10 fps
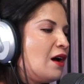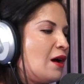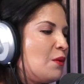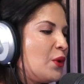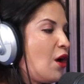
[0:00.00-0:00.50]

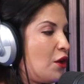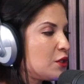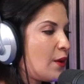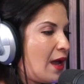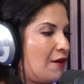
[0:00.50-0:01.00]
We
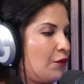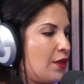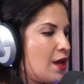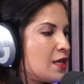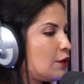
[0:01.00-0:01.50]
also have with
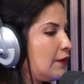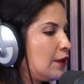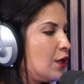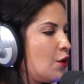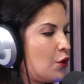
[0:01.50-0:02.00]
us our
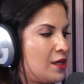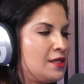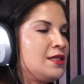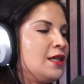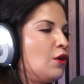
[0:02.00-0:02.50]
very own Chris
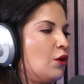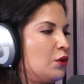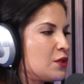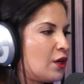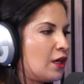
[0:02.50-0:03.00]
Stiegel,
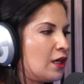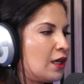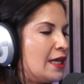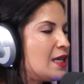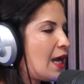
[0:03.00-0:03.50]
who's
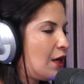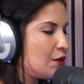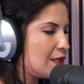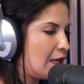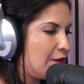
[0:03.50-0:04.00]
our
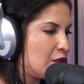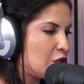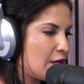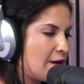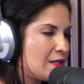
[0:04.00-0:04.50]
in-house life
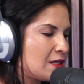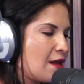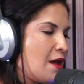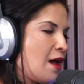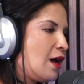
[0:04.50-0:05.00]
insurance
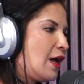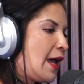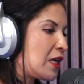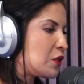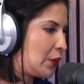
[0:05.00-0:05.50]

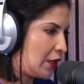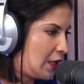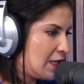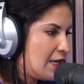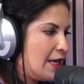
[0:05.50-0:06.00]

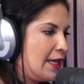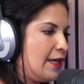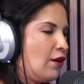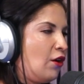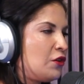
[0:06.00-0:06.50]
expert.
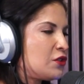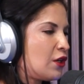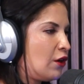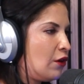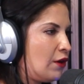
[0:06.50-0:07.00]
He
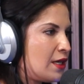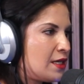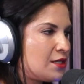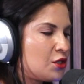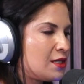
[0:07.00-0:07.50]
also
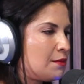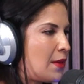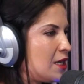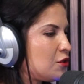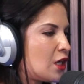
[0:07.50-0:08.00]
is just a
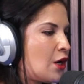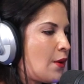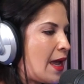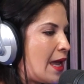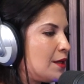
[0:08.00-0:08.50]
maestro
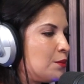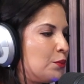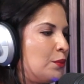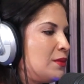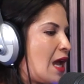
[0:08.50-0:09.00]
at
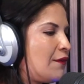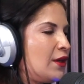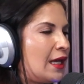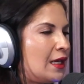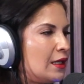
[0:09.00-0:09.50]

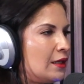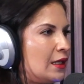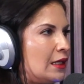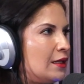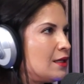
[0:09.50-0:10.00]
navigating
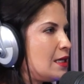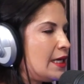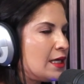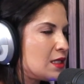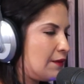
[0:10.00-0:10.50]
the
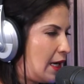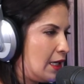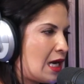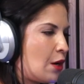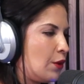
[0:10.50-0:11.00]
needs of high
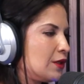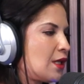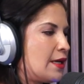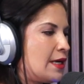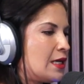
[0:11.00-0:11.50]
net worth
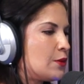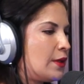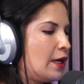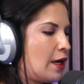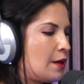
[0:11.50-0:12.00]
clients
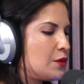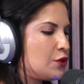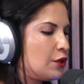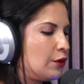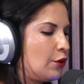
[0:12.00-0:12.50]
when it comes
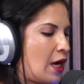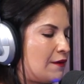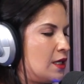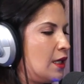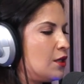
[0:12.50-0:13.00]
to
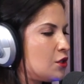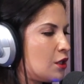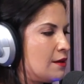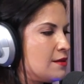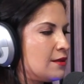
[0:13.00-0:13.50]
crafting
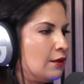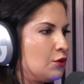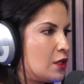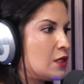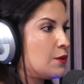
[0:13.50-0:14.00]
insurance
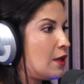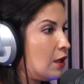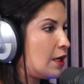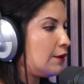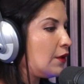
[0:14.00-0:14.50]
solutions with a
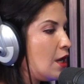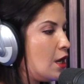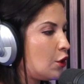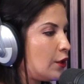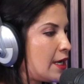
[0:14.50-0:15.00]
lot of
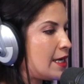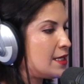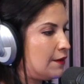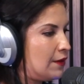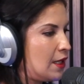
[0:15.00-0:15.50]

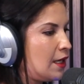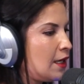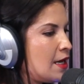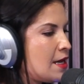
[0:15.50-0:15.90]
creativity.